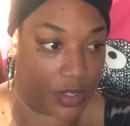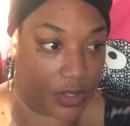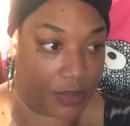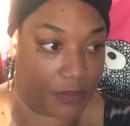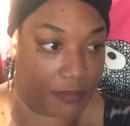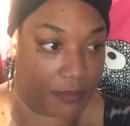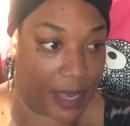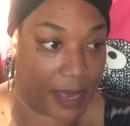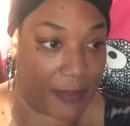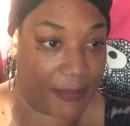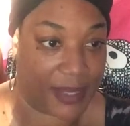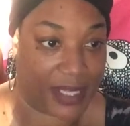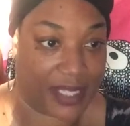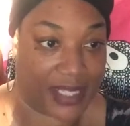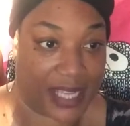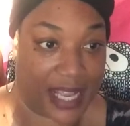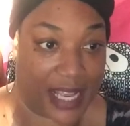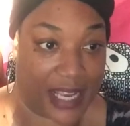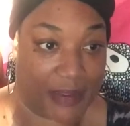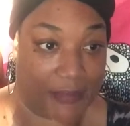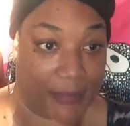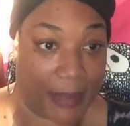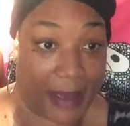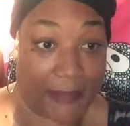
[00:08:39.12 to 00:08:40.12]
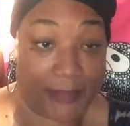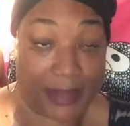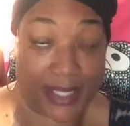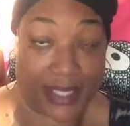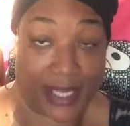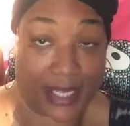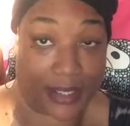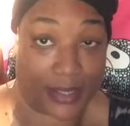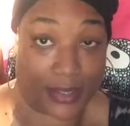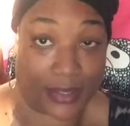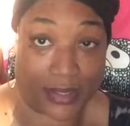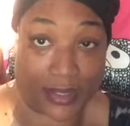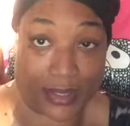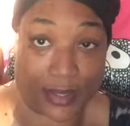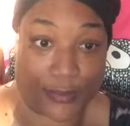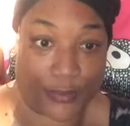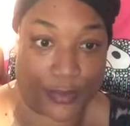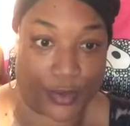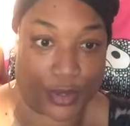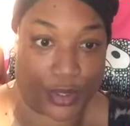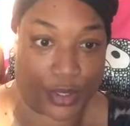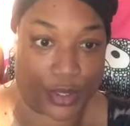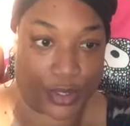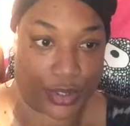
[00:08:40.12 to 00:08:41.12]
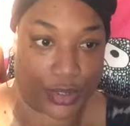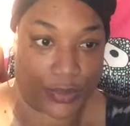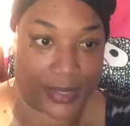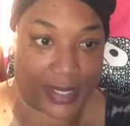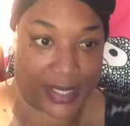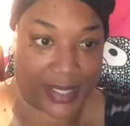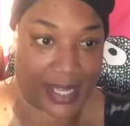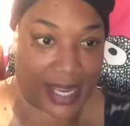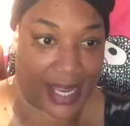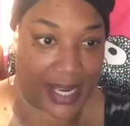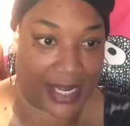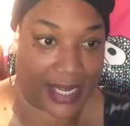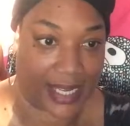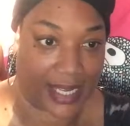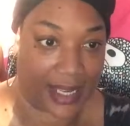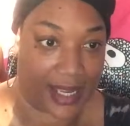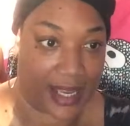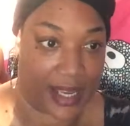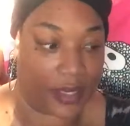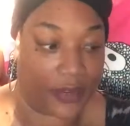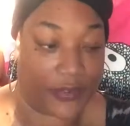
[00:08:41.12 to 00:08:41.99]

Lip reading: maybe say to yourself you're going to do it daily.